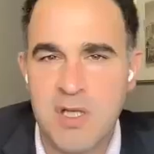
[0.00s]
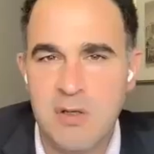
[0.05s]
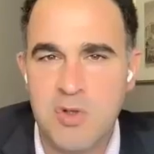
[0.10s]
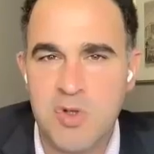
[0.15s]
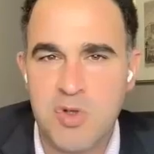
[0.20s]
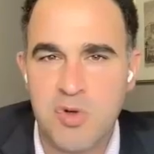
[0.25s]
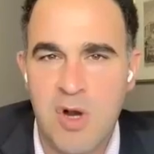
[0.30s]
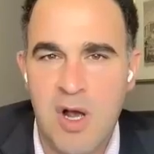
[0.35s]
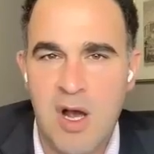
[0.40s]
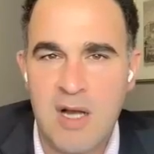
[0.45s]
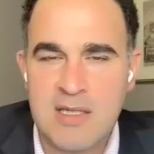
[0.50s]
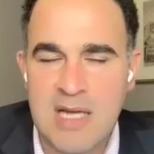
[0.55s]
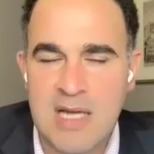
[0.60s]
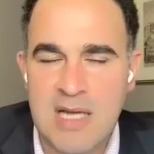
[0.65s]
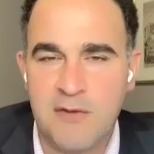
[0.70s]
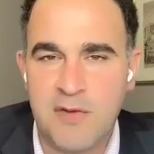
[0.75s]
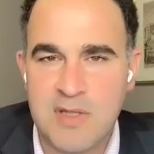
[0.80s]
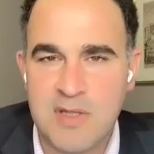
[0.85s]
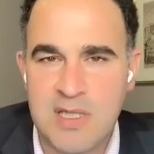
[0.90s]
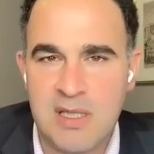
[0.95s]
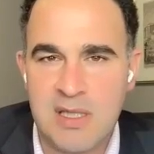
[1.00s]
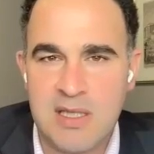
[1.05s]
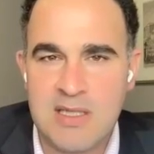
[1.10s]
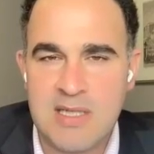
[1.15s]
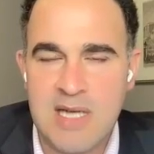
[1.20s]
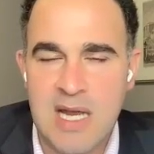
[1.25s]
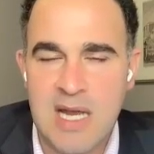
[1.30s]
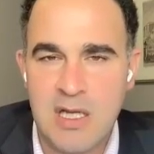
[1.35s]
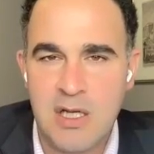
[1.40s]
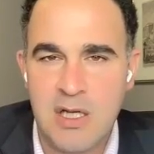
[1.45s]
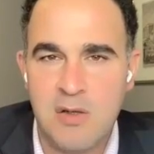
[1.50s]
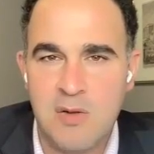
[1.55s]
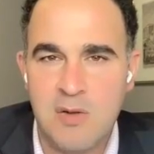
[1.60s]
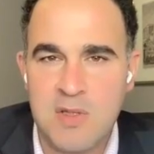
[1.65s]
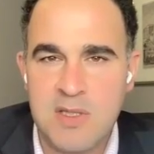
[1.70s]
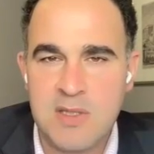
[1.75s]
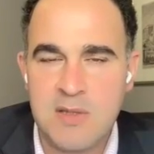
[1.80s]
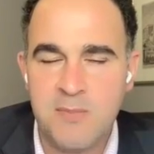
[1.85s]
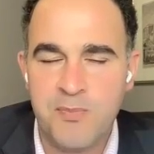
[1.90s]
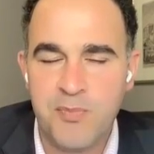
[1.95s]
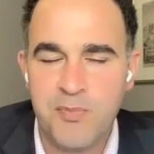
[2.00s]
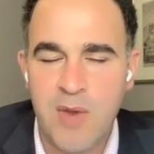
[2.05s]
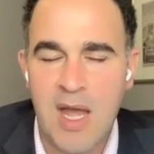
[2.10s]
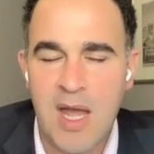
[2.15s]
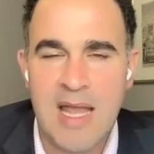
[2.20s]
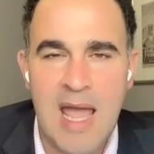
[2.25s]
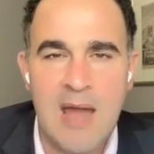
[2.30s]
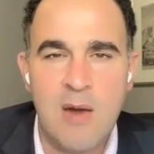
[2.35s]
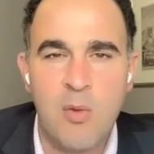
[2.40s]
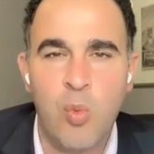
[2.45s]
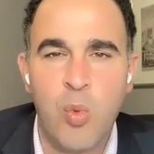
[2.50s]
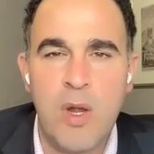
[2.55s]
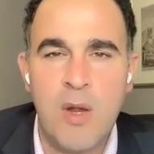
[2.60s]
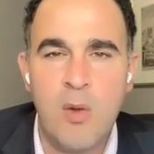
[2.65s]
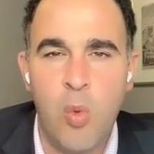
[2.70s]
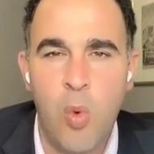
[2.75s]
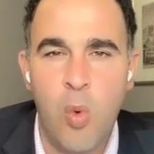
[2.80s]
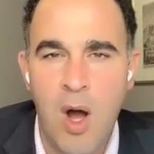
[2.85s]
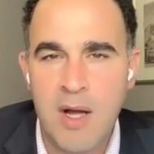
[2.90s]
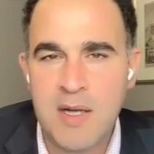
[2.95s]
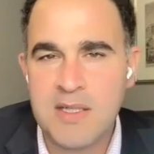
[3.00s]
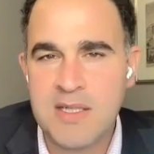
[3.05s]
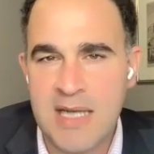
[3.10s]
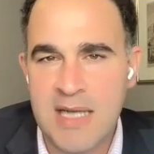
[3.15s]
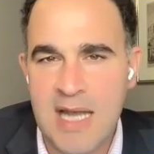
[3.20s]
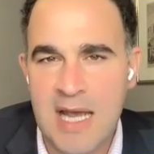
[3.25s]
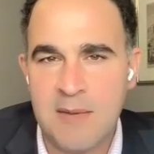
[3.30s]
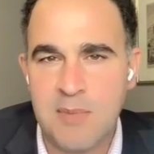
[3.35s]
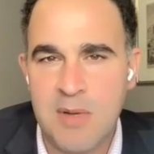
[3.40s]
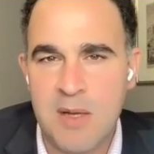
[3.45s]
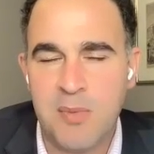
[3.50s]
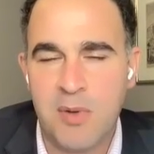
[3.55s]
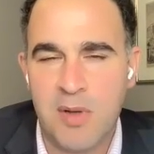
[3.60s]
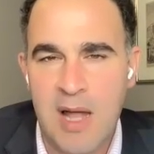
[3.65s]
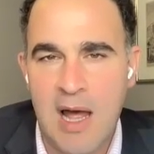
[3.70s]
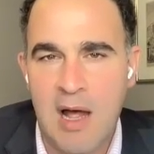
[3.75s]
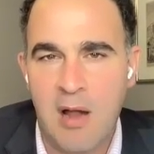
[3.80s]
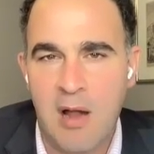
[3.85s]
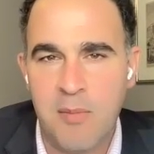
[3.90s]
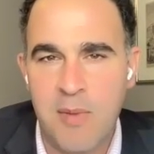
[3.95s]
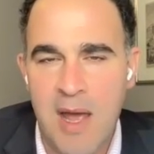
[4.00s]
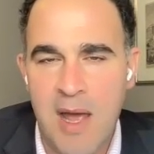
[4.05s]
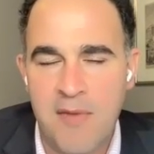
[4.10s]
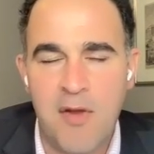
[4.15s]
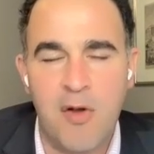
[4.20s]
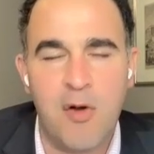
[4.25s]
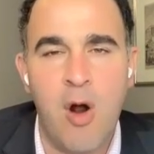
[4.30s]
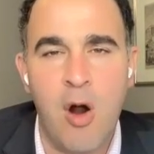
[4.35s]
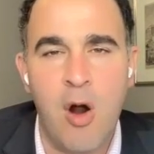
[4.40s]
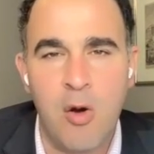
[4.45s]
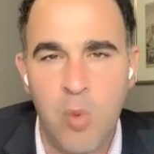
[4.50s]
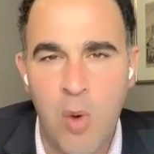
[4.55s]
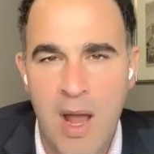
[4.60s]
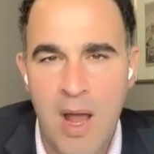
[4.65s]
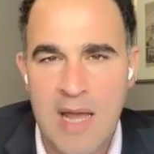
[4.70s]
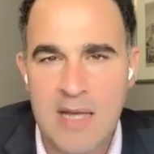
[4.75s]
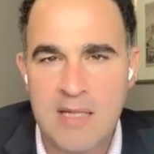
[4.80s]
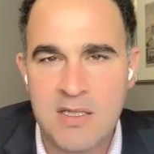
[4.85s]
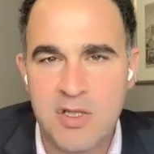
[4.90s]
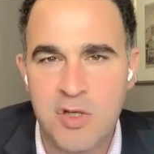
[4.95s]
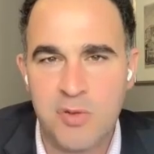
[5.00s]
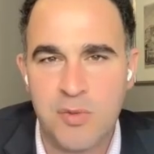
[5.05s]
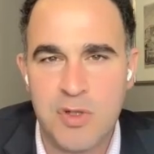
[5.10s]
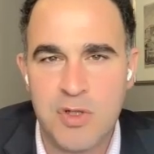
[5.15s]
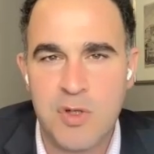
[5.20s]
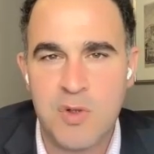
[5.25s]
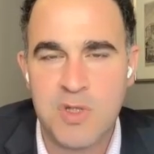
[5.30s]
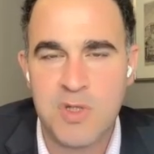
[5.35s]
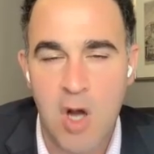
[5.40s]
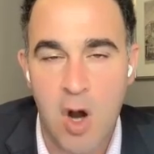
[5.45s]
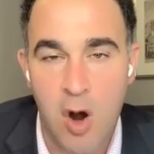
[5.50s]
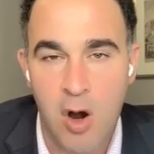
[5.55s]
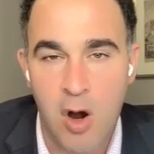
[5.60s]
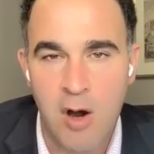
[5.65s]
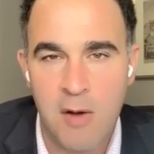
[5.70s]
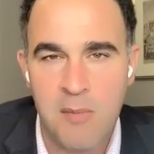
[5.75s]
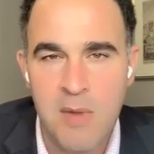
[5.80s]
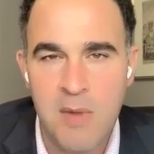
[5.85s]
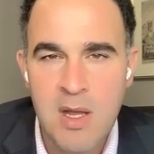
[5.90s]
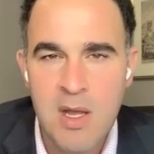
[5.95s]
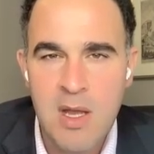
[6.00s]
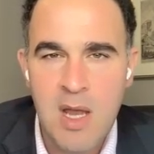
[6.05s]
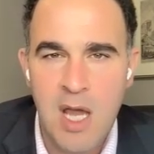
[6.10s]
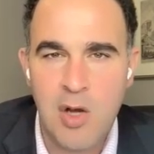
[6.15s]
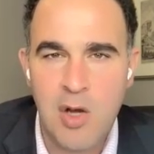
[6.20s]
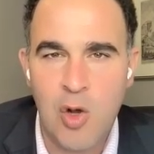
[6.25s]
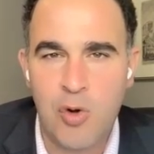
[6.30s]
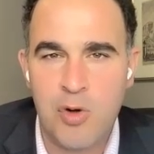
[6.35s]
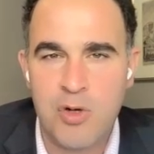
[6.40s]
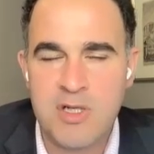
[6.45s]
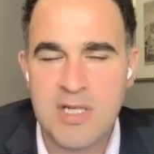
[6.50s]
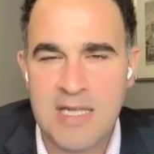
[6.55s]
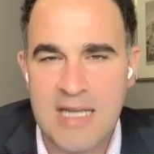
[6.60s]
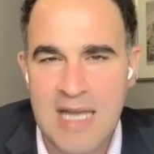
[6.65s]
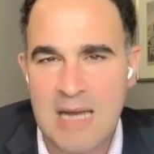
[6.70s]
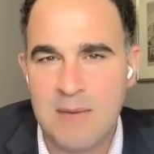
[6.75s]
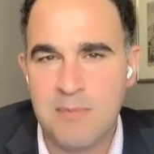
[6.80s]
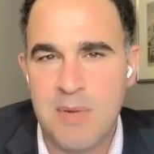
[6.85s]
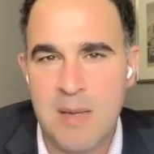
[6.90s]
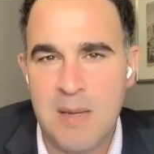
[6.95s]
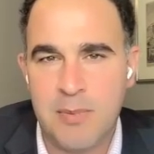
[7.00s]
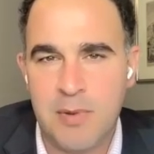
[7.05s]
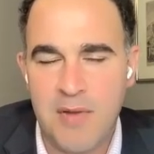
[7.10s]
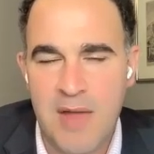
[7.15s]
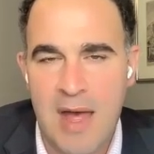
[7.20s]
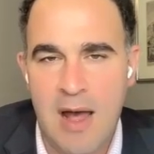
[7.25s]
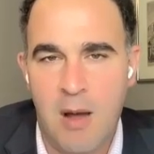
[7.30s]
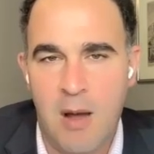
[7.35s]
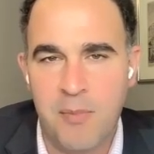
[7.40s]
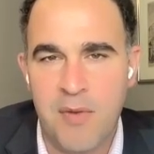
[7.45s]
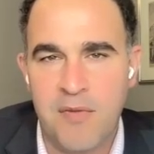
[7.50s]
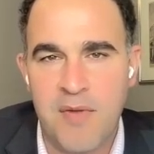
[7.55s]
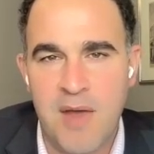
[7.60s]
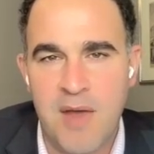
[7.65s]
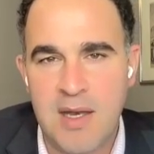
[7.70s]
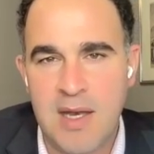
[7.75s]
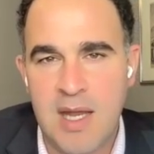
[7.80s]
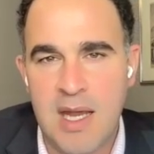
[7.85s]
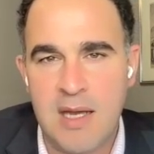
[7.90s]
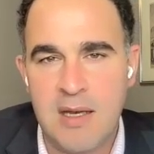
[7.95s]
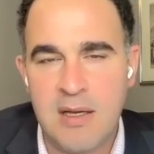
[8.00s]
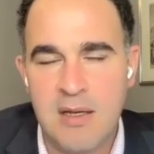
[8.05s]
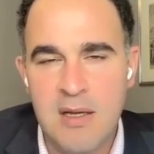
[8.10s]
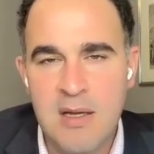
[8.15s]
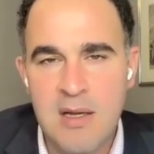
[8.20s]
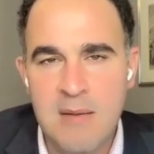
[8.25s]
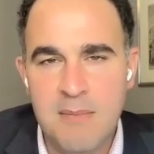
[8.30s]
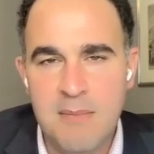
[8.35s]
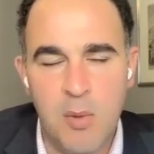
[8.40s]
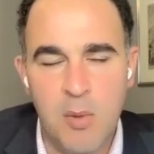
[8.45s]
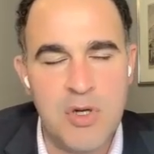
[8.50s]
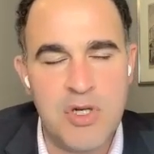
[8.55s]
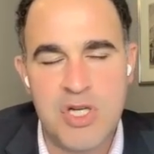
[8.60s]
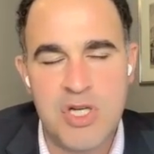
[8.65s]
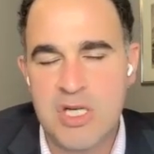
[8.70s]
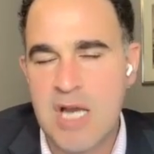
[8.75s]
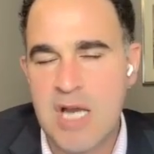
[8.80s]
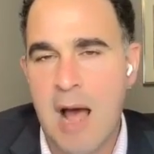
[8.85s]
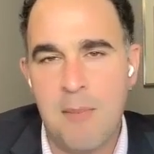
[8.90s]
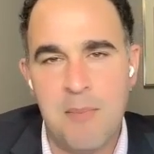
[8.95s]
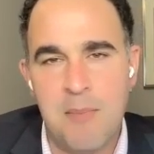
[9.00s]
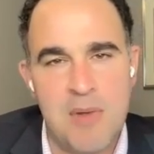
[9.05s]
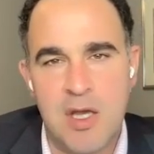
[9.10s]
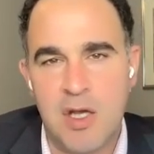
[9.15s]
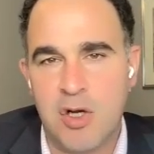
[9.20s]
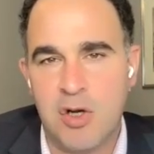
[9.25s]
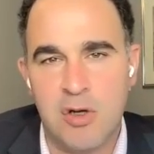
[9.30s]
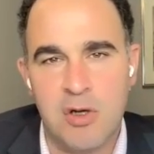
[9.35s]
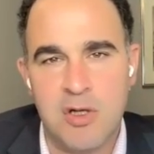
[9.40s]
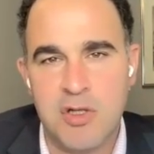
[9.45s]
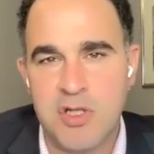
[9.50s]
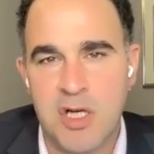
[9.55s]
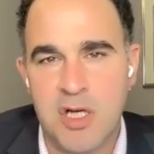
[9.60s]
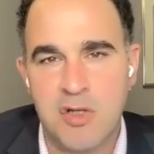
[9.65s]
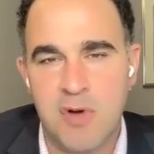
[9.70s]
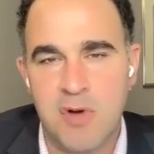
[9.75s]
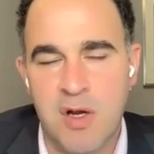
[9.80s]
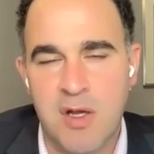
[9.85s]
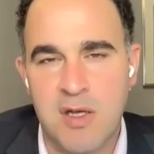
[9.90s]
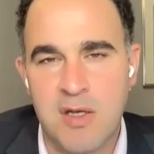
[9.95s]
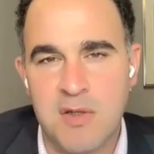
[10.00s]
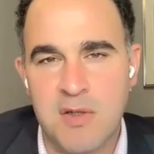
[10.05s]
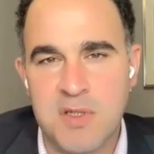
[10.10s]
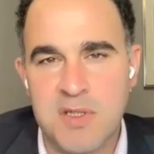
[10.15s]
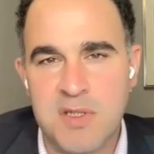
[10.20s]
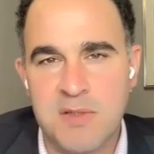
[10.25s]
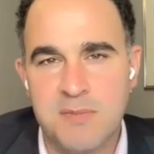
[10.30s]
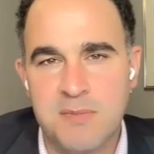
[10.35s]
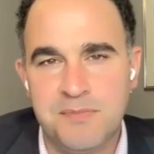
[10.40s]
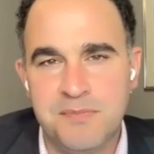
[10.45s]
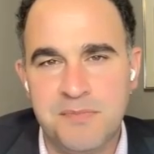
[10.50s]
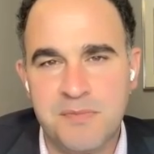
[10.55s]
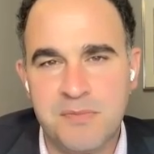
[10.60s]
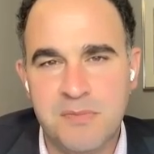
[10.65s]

use drugs and facilitate use. Again, we want to get people help, and there are ways to reduce harm in order to get people the help that they need, but we should not be encouraging drug use.